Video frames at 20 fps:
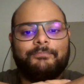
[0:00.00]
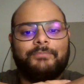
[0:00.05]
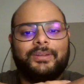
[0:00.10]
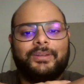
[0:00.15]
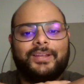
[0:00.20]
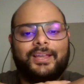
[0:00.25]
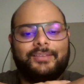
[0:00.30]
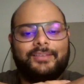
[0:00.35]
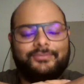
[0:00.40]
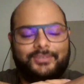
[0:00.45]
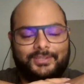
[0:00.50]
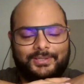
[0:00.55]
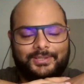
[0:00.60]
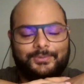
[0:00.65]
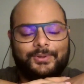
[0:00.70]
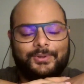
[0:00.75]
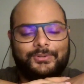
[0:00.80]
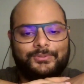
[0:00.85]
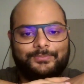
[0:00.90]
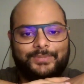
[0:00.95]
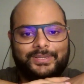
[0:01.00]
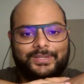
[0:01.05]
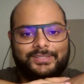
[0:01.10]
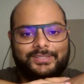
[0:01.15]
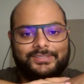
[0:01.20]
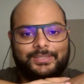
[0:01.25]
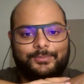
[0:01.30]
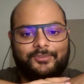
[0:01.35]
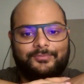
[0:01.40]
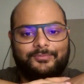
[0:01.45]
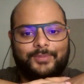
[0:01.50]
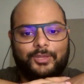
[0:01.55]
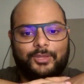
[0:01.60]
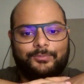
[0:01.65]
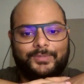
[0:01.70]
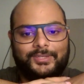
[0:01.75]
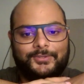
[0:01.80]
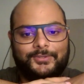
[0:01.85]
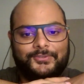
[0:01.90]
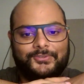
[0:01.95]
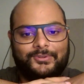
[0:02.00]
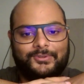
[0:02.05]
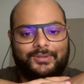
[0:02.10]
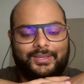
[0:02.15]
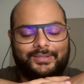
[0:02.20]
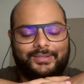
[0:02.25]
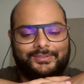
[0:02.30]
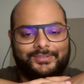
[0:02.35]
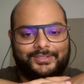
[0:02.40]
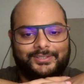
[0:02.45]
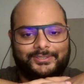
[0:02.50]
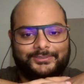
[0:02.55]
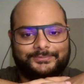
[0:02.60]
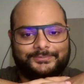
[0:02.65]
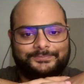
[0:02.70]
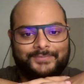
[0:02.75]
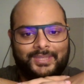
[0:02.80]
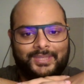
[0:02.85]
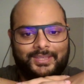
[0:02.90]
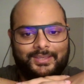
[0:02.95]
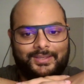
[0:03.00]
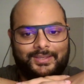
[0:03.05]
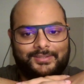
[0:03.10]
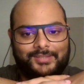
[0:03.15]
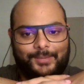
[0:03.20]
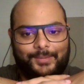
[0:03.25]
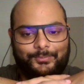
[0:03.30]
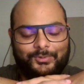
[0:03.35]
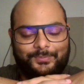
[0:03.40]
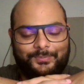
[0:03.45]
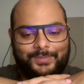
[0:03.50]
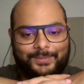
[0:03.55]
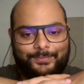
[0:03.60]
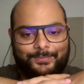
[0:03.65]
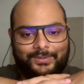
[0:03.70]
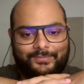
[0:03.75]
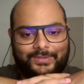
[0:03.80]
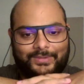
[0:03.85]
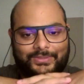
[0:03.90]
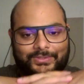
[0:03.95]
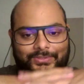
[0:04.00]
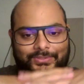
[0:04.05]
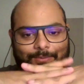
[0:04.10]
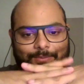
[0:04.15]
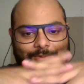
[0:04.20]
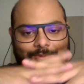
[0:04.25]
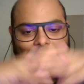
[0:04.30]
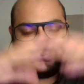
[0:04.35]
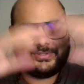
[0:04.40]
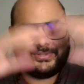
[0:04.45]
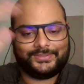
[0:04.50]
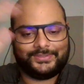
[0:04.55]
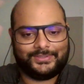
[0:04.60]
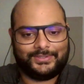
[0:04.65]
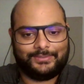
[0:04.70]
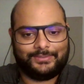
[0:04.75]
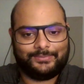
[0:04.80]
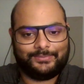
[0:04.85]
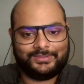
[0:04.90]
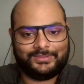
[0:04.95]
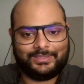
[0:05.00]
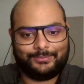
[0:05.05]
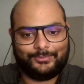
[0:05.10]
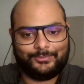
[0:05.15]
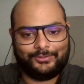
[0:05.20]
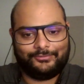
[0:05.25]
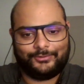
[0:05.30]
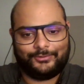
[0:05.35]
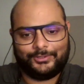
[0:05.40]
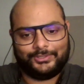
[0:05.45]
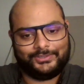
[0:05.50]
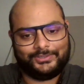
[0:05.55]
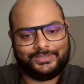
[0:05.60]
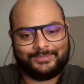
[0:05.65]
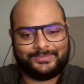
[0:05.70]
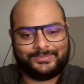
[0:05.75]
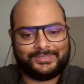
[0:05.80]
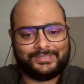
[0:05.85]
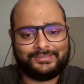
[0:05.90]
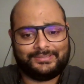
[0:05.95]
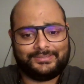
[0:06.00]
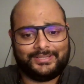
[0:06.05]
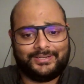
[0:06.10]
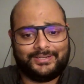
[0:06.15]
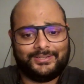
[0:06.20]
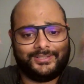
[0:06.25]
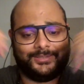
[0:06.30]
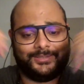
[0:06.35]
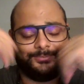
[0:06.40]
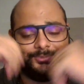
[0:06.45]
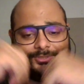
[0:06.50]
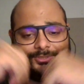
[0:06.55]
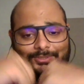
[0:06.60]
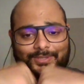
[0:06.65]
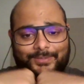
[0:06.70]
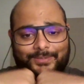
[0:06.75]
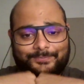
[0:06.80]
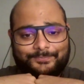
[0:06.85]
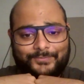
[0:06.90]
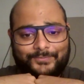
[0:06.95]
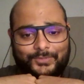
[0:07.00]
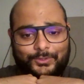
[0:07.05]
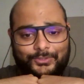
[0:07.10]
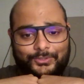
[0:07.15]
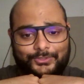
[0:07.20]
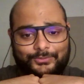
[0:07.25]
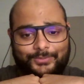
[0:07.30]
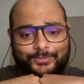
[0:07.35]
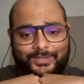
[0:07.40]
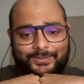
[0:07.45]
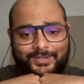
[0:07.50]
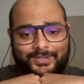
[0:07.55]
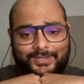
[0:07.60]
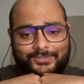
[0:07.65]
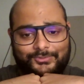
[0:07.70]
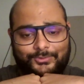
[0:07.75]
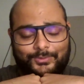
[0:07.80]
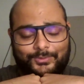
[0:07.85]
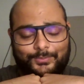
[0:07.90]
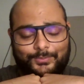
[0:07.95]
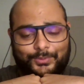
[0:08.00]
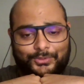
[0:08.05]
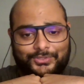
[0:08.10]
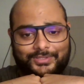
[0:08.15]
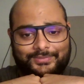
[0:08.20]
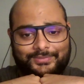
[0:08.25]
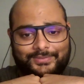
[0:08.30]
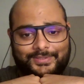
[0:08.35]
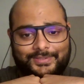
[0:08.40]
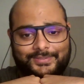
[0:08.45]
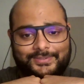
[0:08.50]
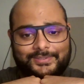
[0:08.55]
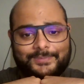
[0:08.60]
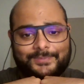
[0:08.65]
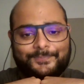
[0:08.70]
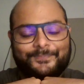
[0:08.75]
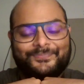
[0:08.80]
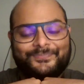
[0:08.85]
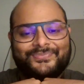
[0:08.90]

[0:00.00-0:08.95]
But I feel I want to bring some of my opinions to light now. It's up to people whether they want to disagree with them or follow them. It's entirely up to them or you guys who are watching this.